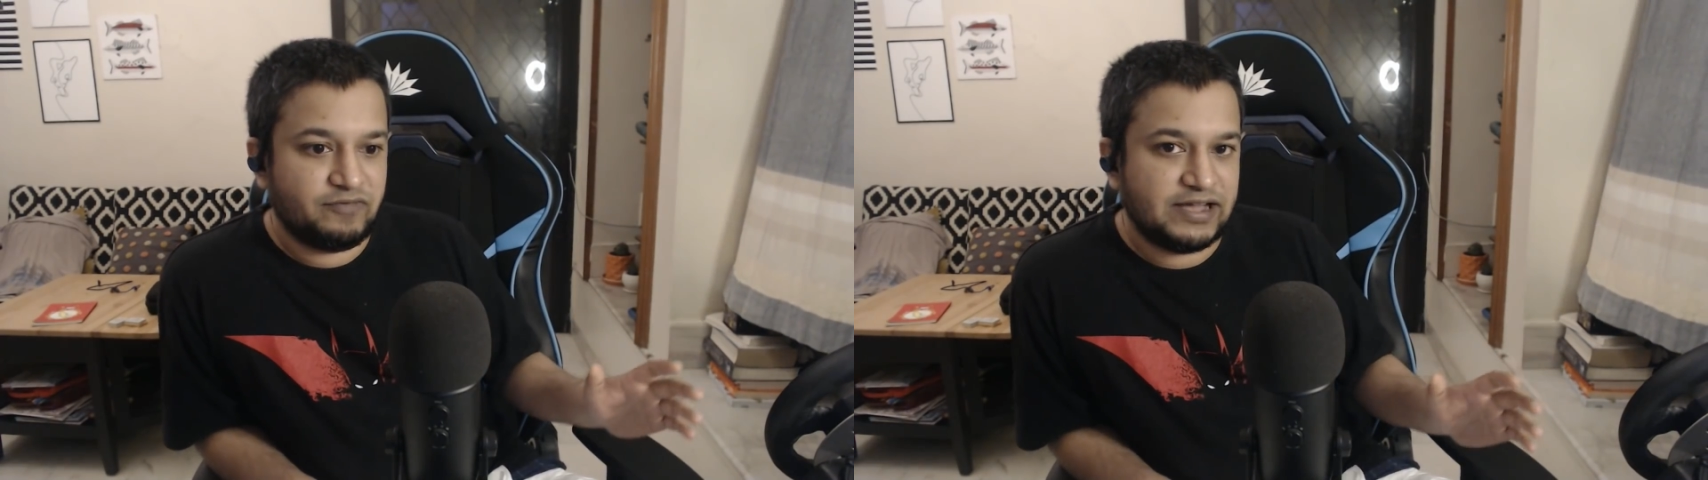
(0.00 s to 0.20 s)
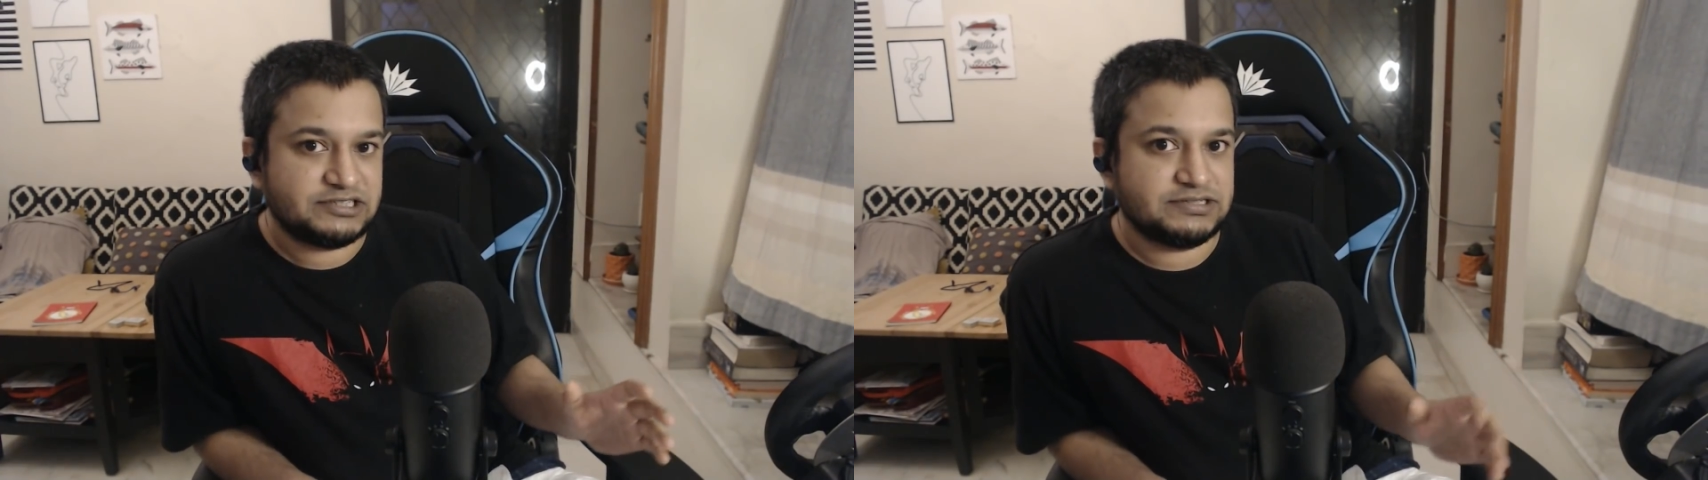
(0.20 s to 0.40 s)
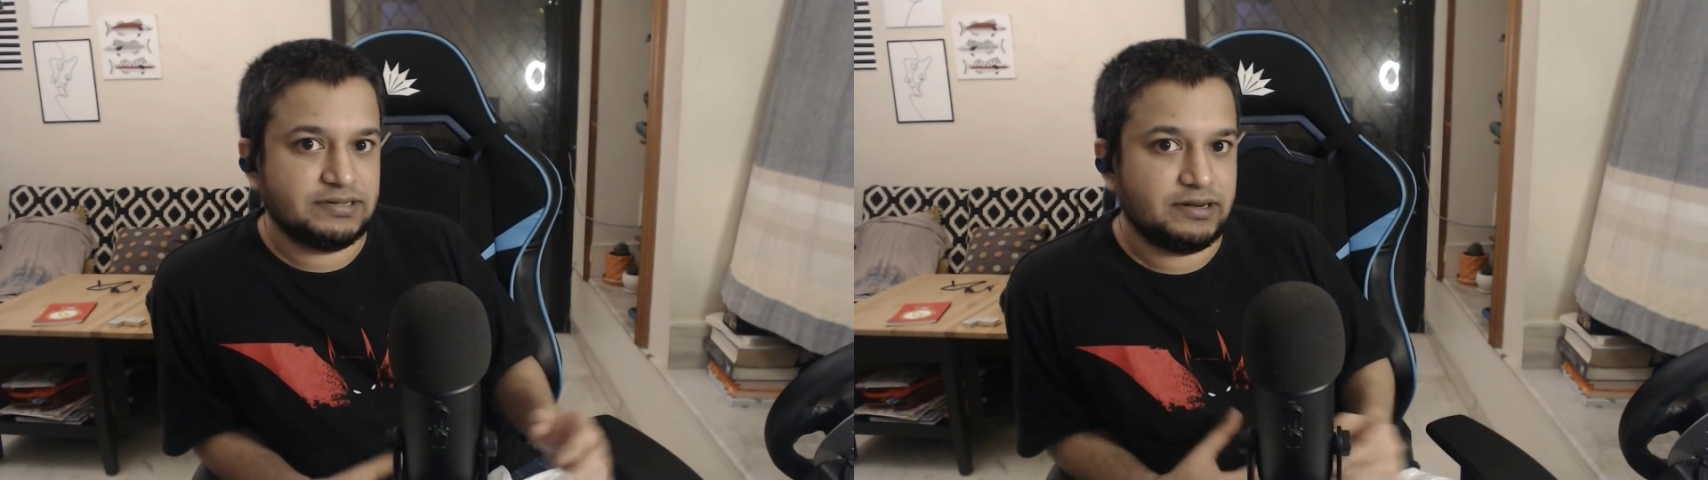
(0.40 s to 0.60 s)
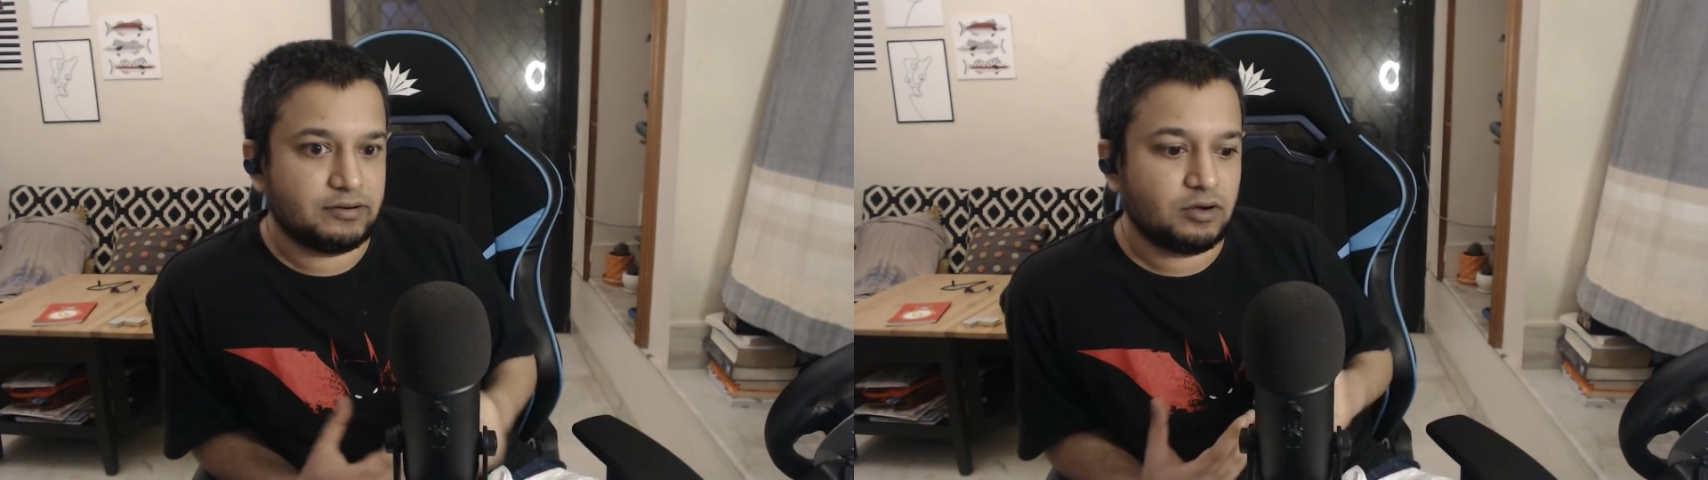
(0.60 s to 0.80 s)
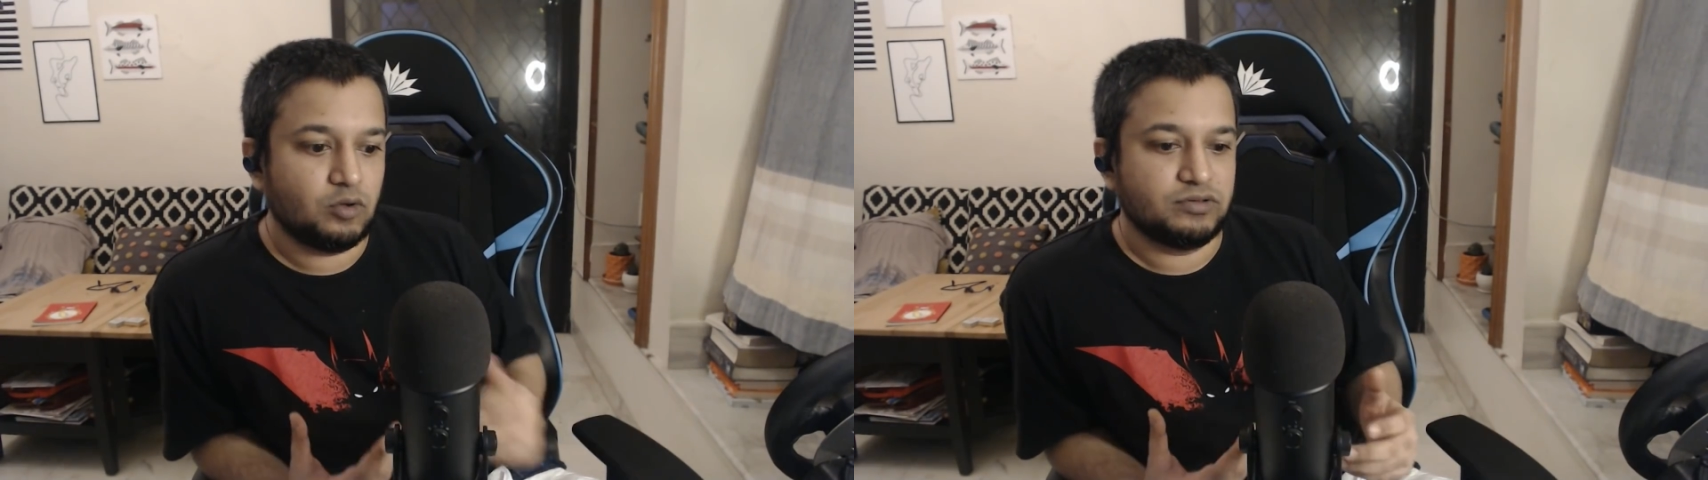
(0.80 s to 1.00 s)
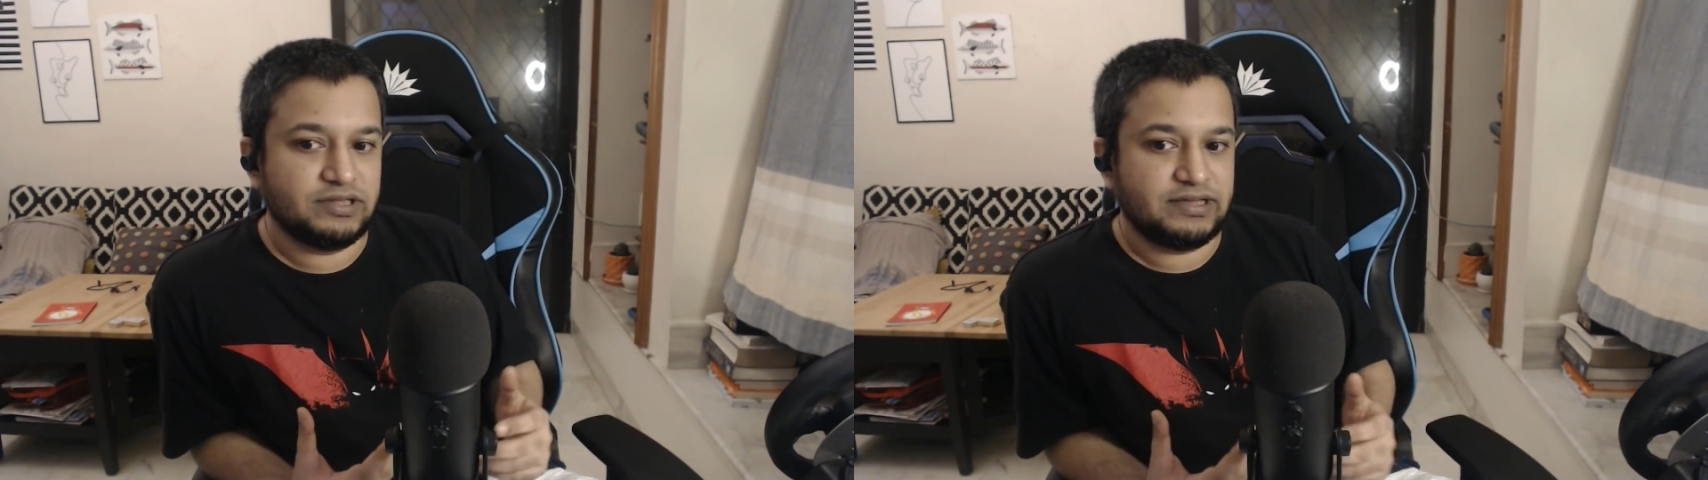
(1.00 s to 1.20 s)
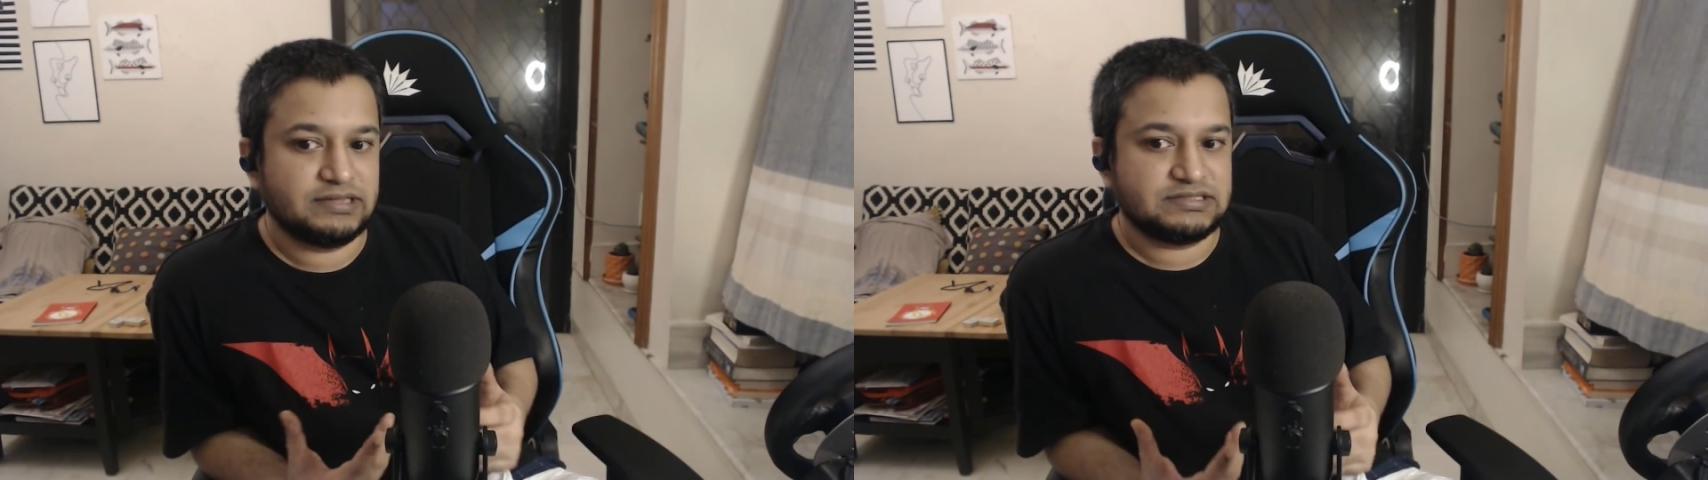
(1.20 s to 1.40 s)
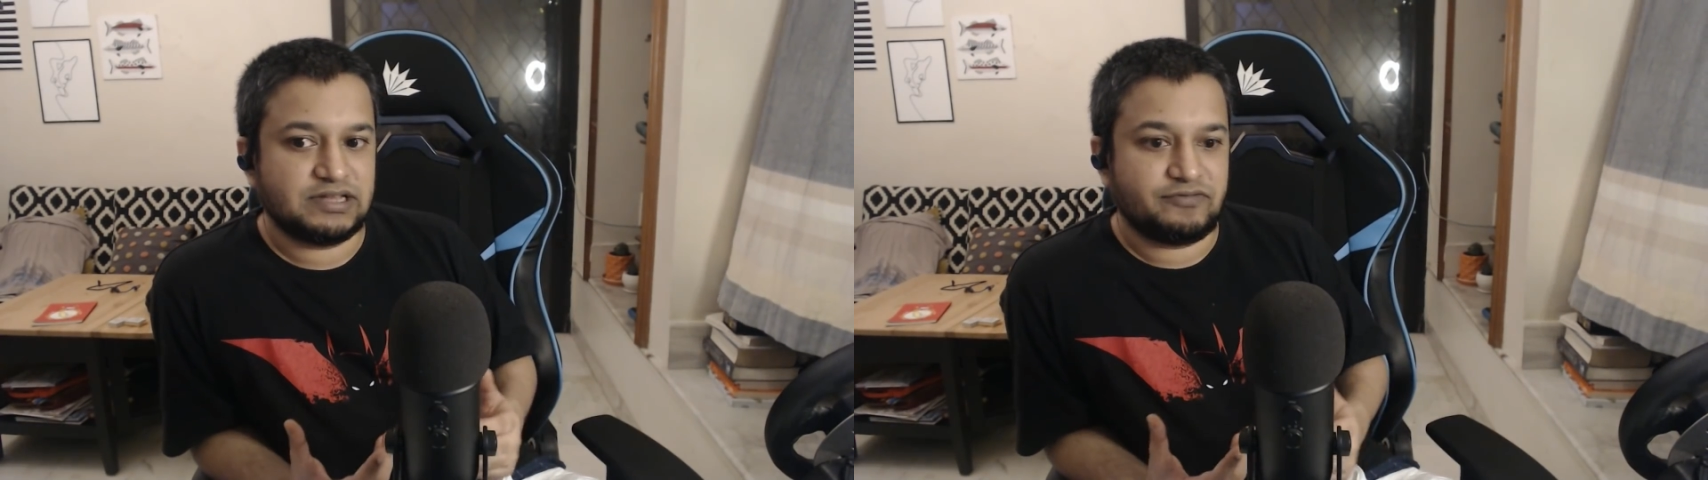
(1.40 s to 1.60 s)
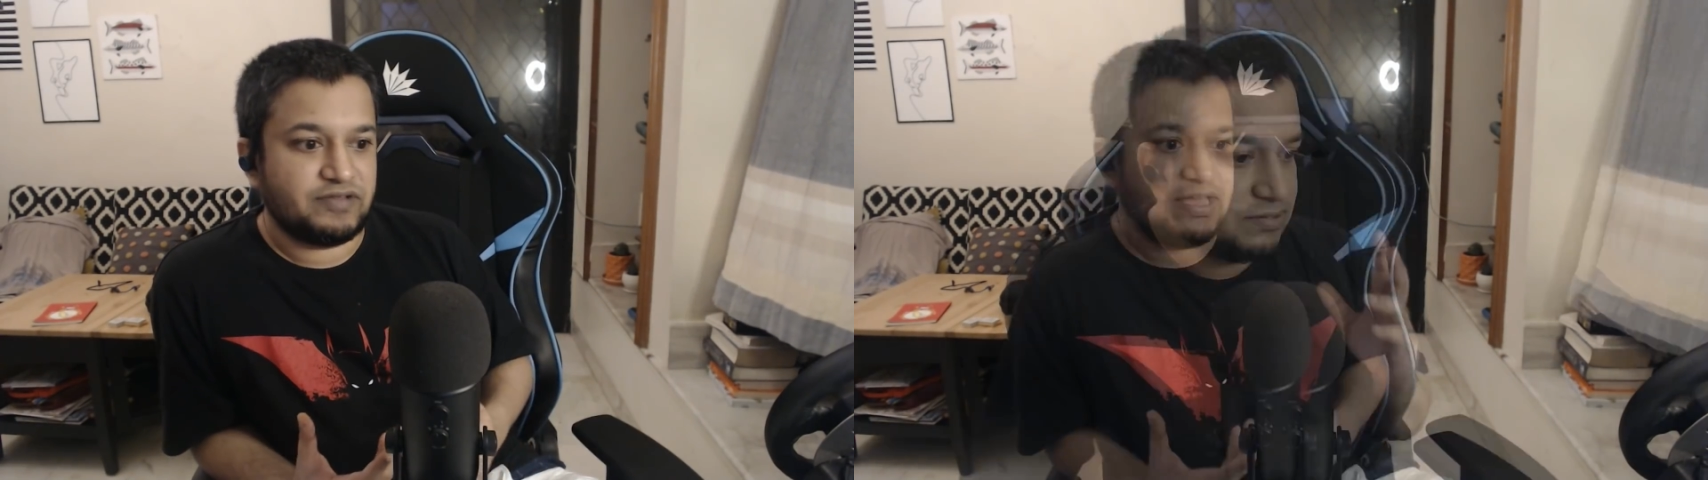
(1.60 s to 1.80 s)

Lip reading: fashion and clothing and stuff.